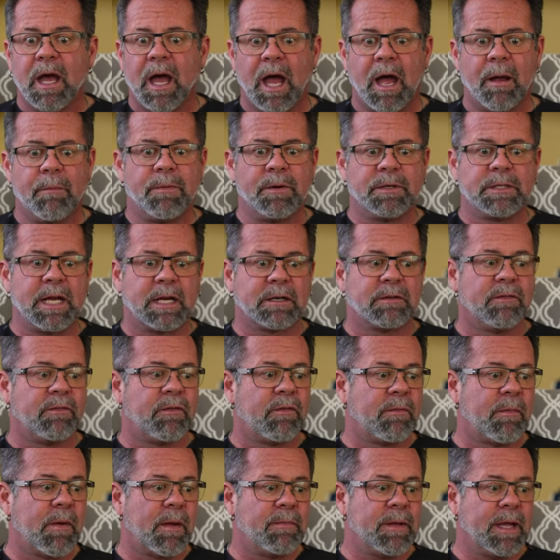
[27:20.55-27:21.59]
I'm protective
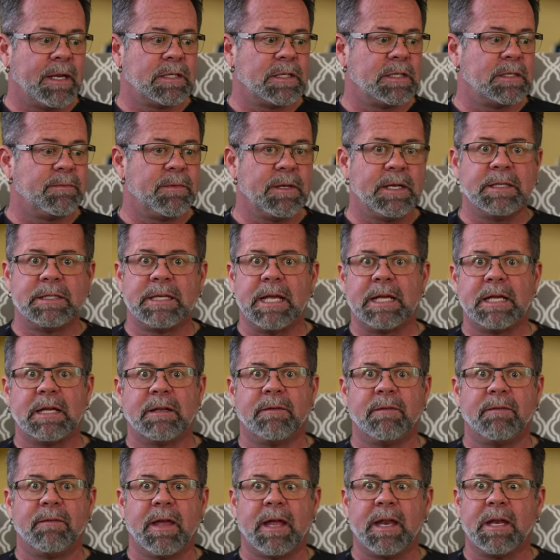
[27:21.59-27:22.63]
of my patients being
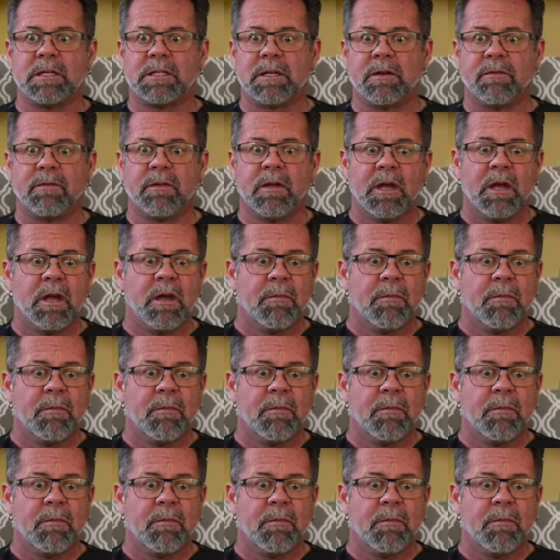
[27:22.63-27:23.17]
taken advantage of